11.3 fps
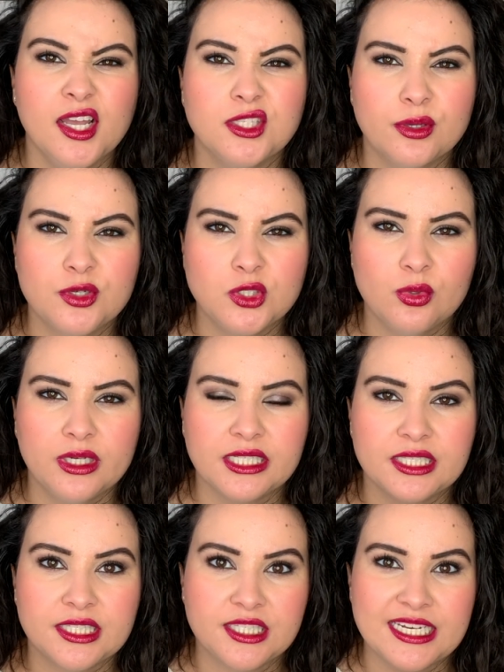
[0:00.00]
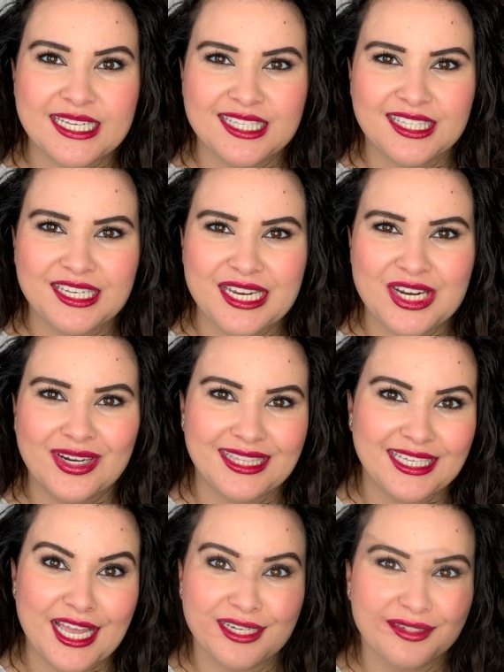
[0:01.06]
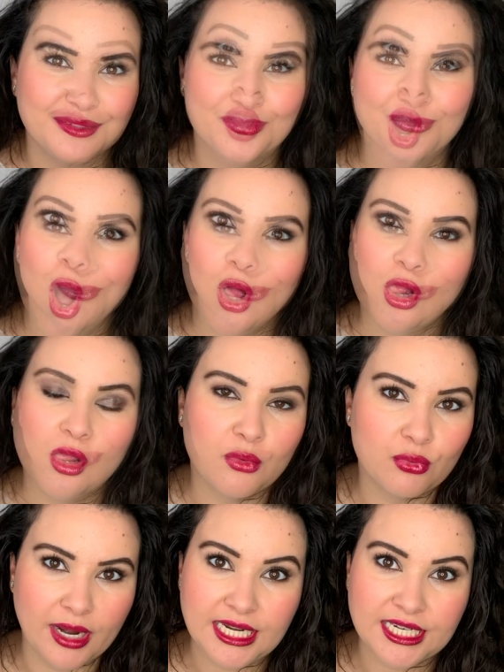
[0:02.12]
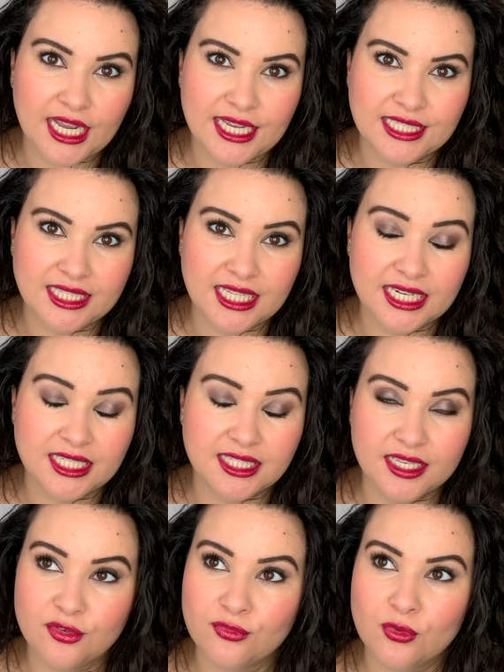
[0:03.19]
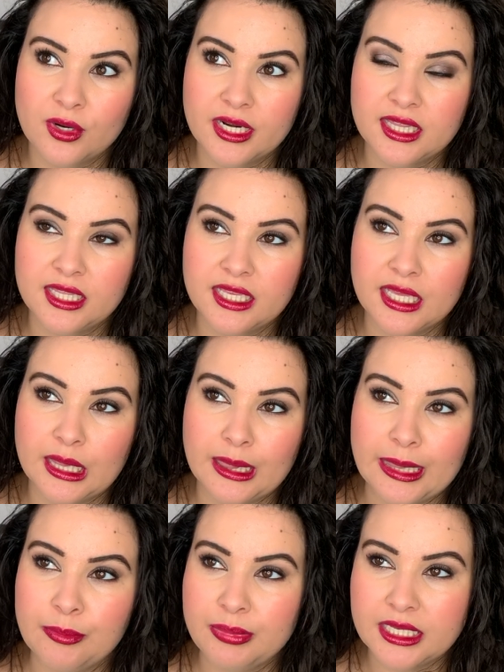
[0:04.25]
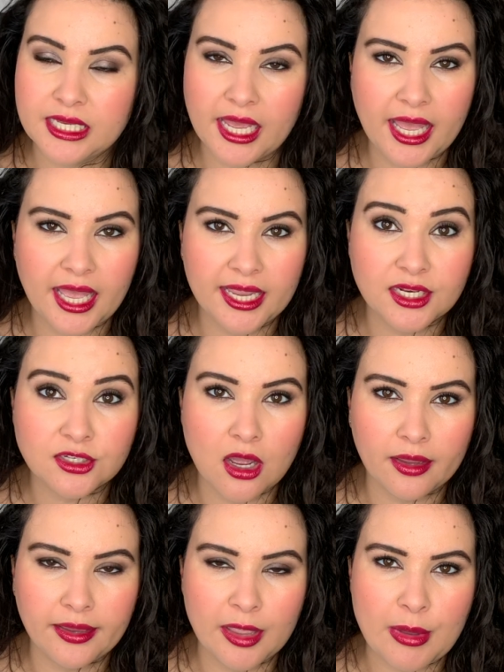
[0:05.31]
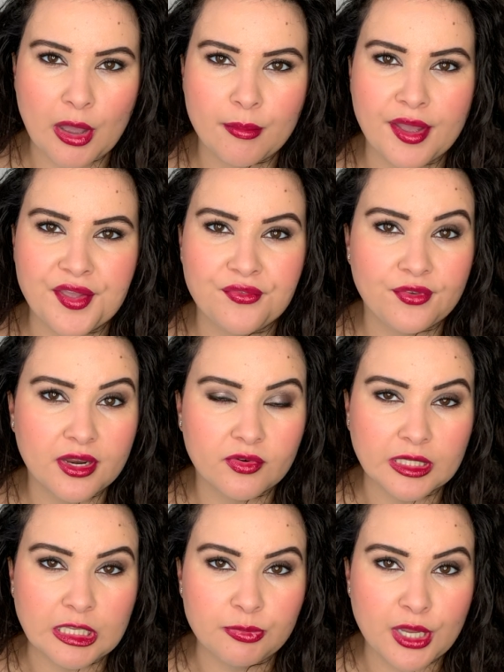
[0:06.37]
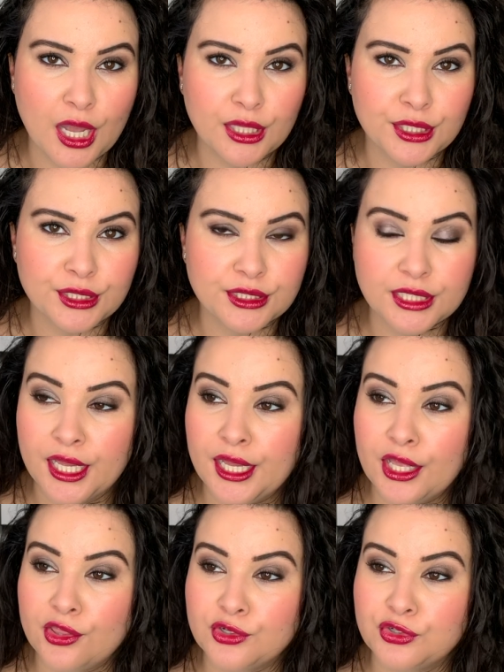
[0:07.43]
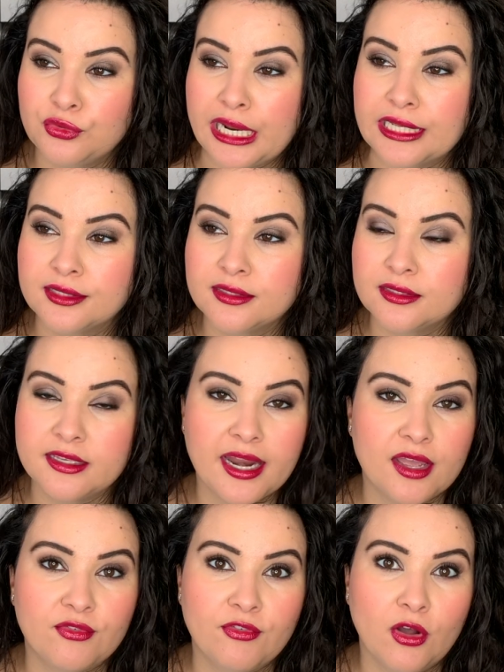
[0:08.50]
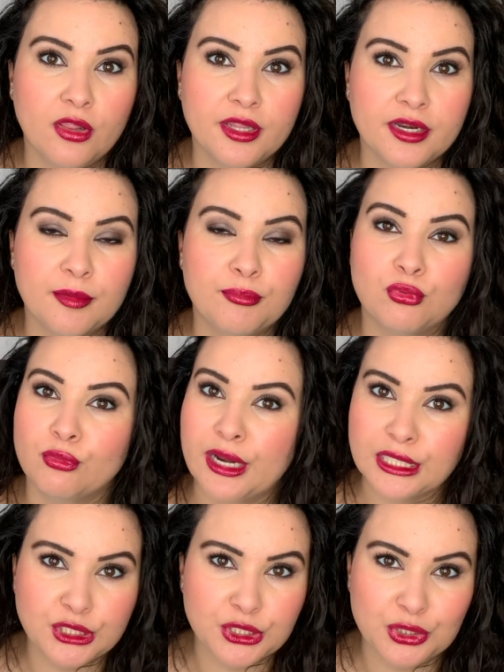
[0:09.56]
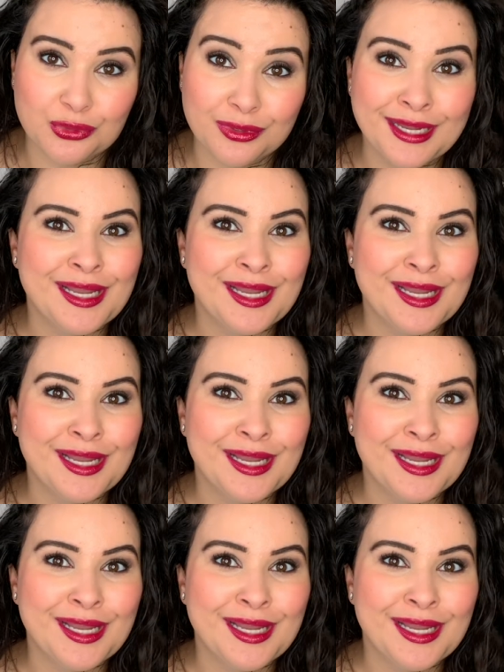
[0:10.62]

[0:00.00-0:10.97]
So I just wanted to sneak this in here at the end. All right, guys, that is it for the lippy tag, talking about my favorite lip colors, the trends that I have fallen prey to.